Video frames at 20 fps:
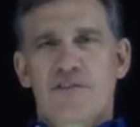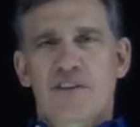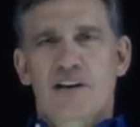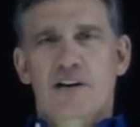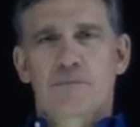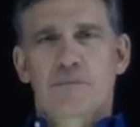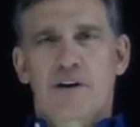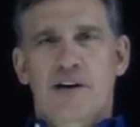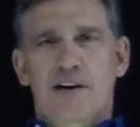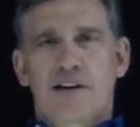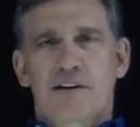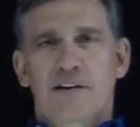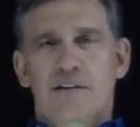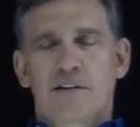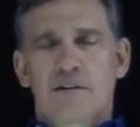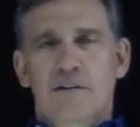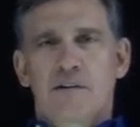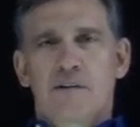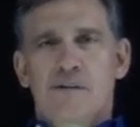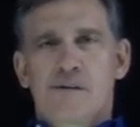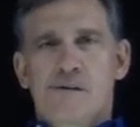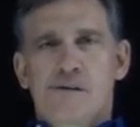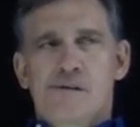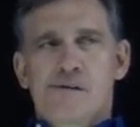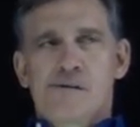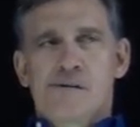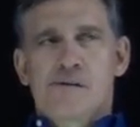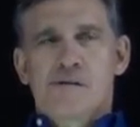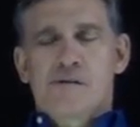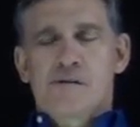And then I'm like,
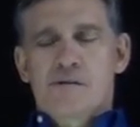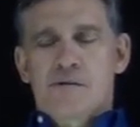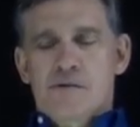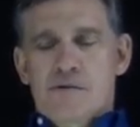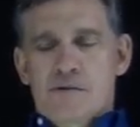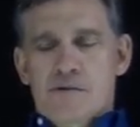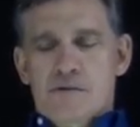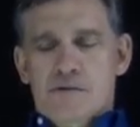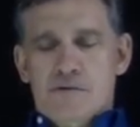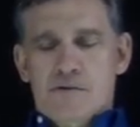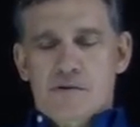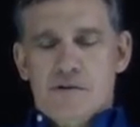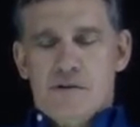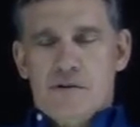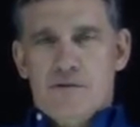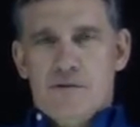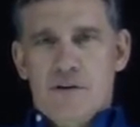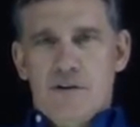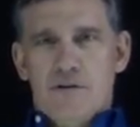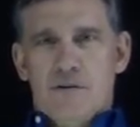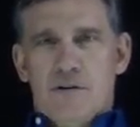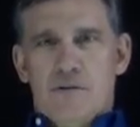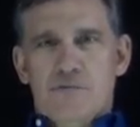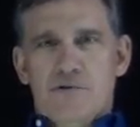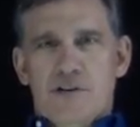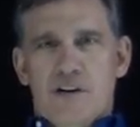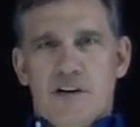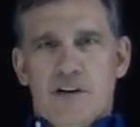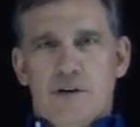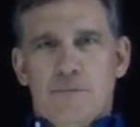oh no, I'm
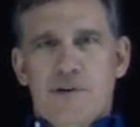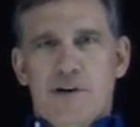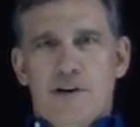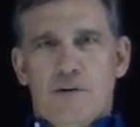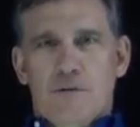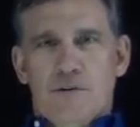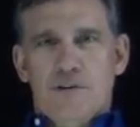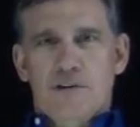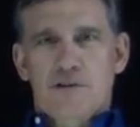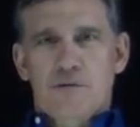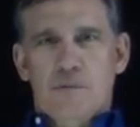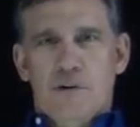sitting up here with these